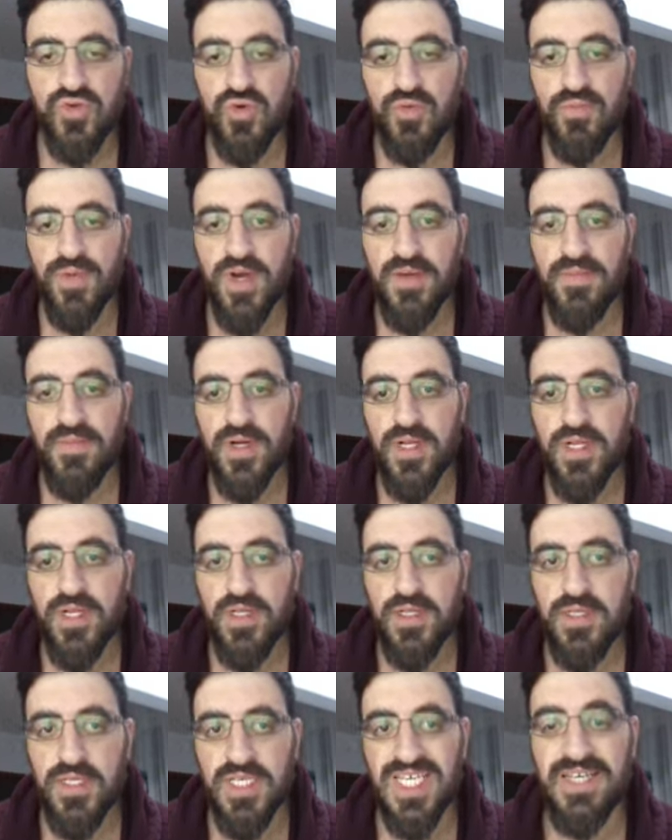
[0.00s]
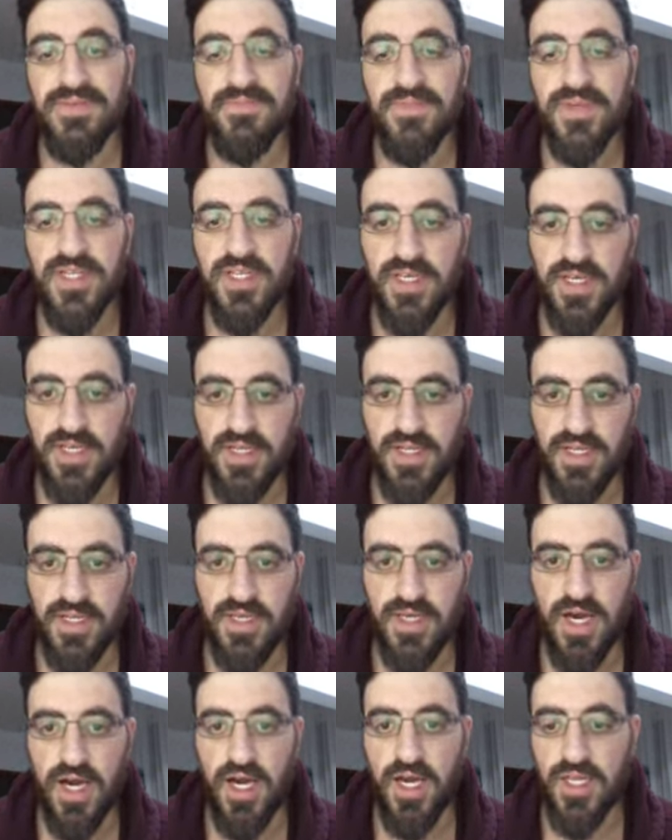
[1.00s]
to PayPal
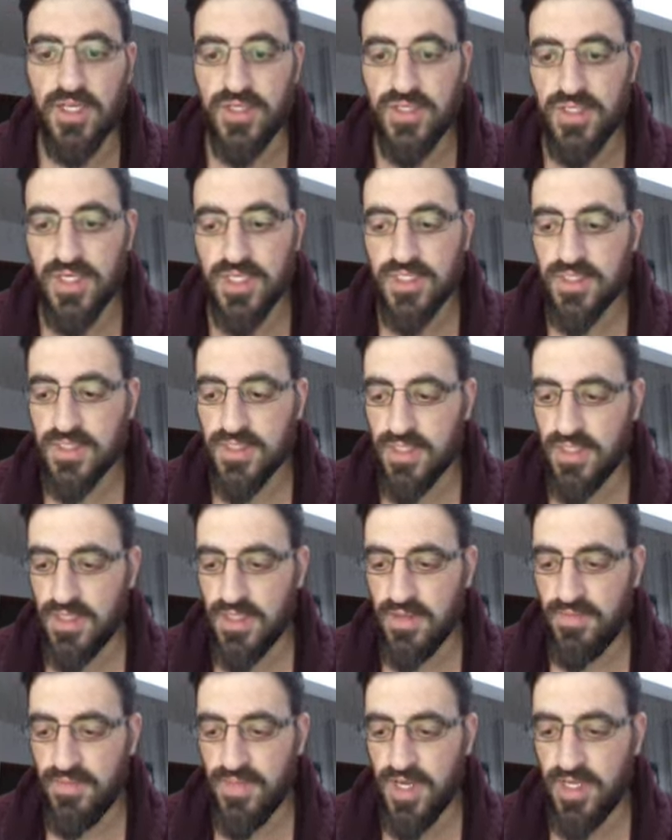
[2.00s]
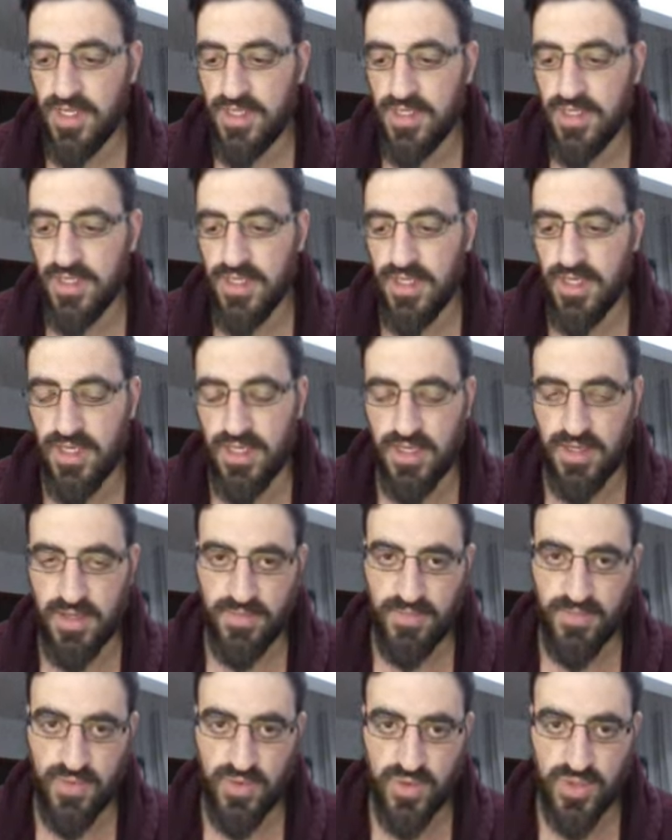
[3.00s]
immediately I just made
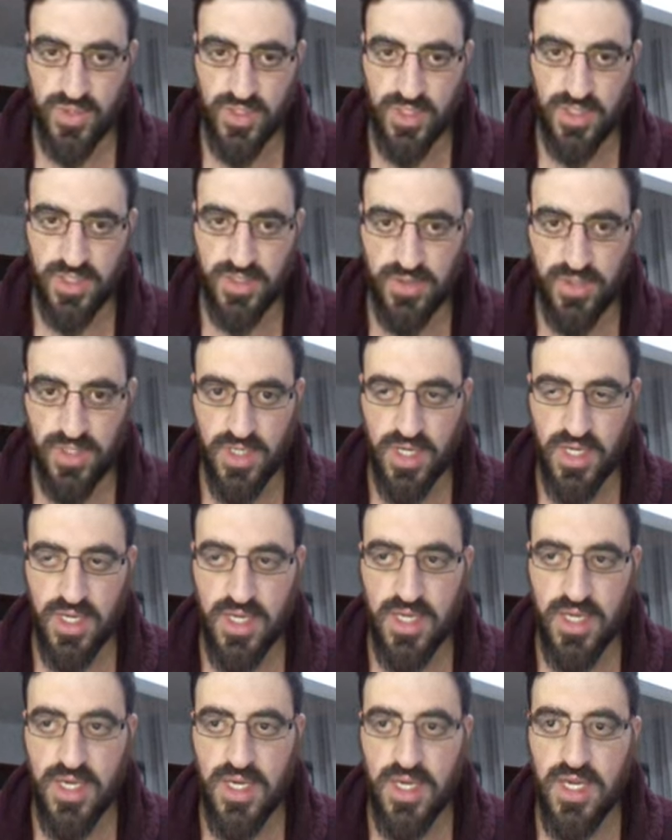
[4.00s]
a purchase today